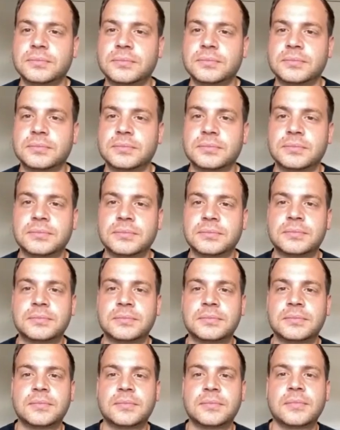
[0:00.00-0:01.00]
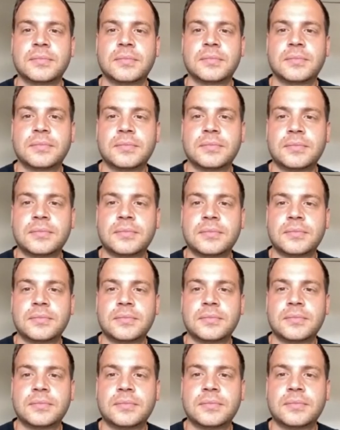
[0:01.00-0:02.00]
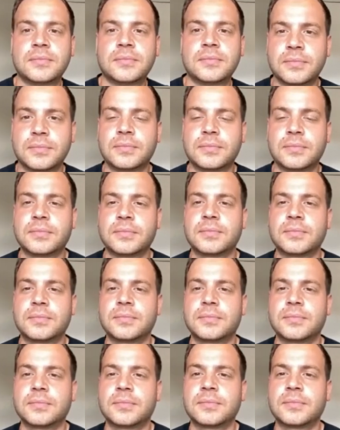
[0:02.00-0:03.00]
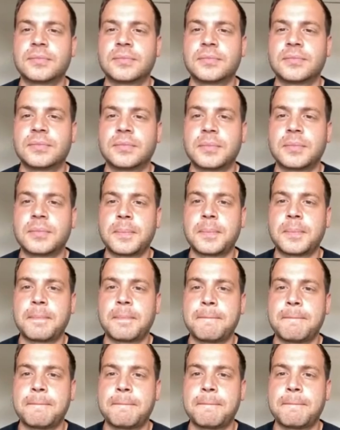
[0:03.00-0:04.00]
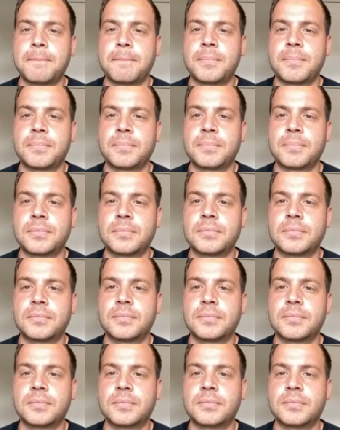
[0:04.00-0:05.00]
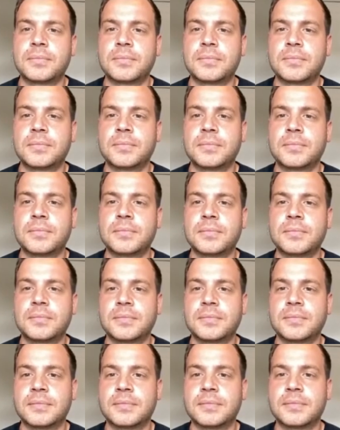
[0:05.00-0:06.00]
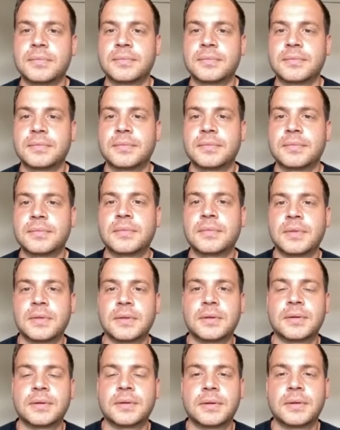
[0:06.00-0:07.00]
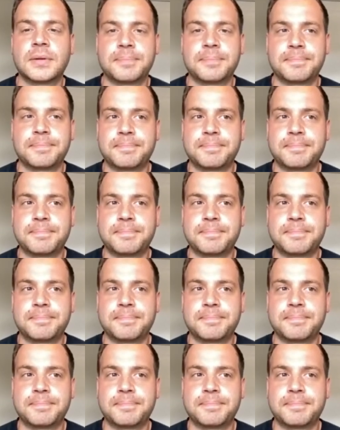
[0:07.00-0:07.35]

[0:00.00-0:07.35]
This person isn't speaking.